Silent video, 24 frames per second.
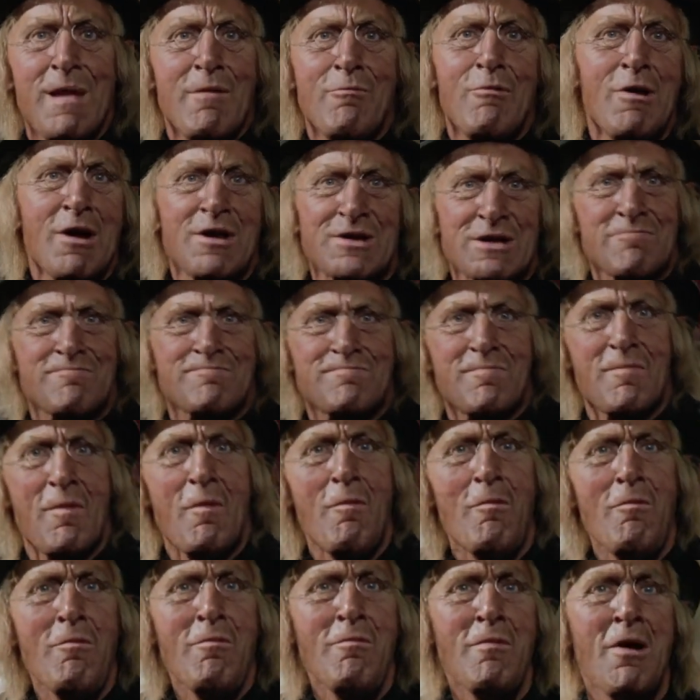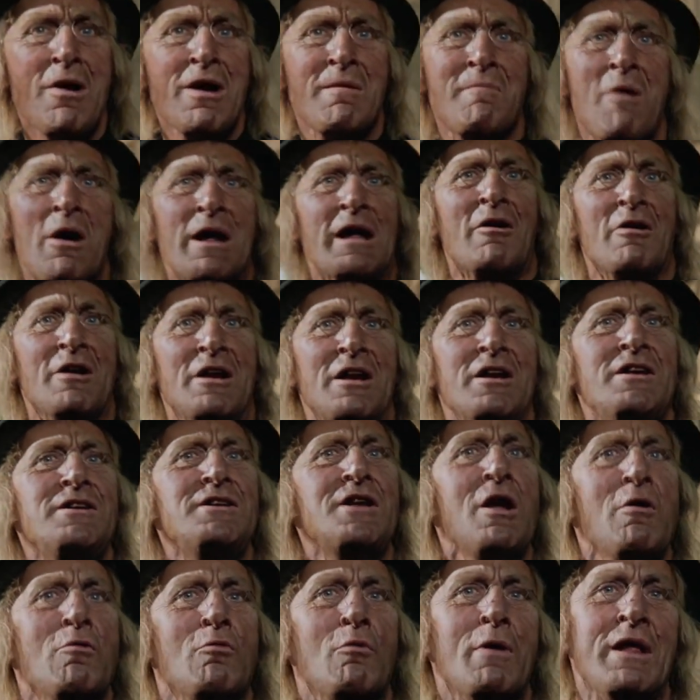Worzel, what am I going to
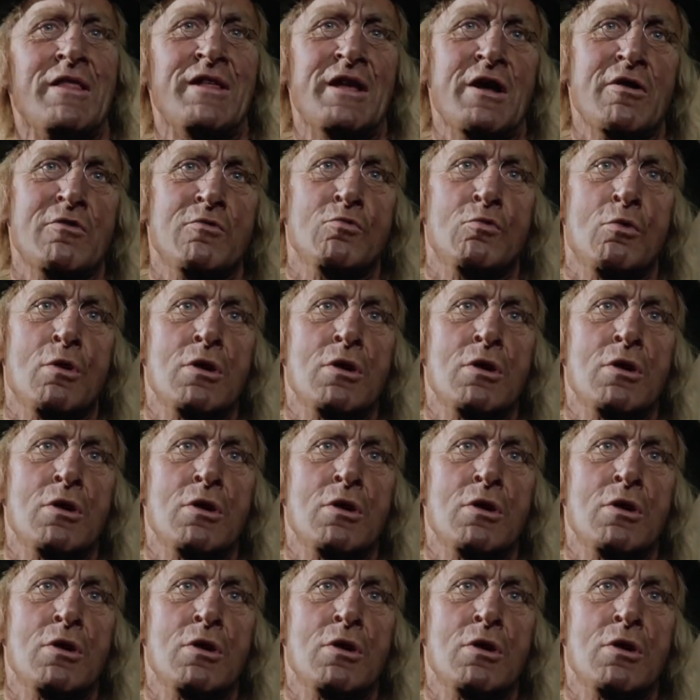do with you?